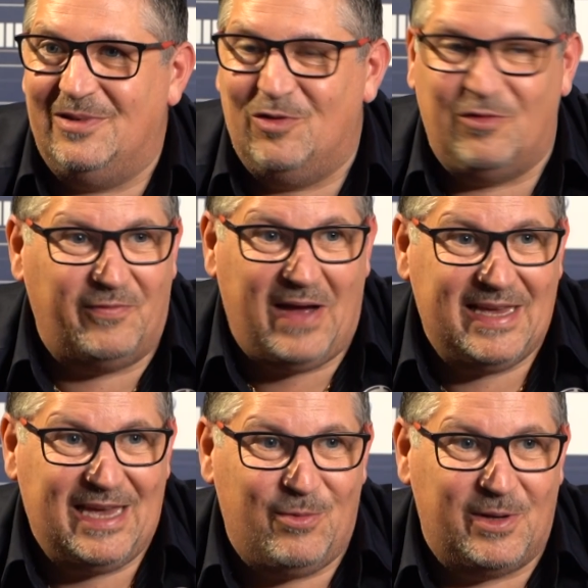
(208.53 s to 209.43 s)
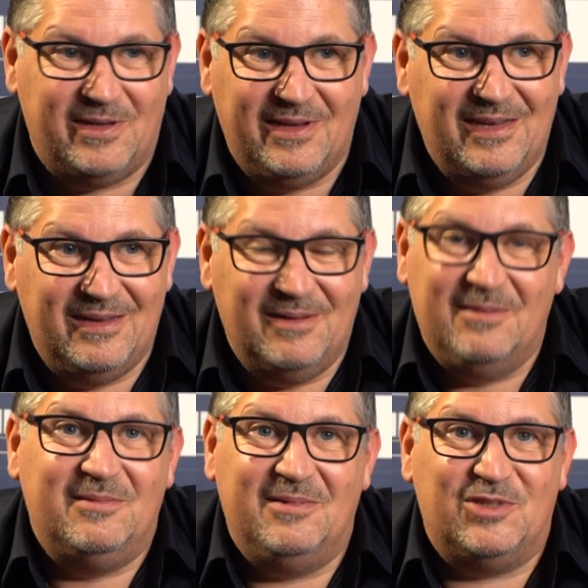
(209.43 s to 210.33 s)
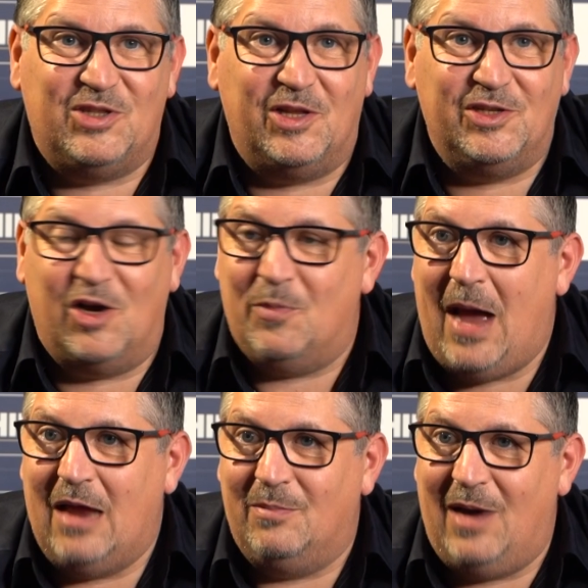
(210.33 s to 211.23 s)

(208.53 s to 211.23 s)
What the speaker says: You know, Van Gerwen, still a young man,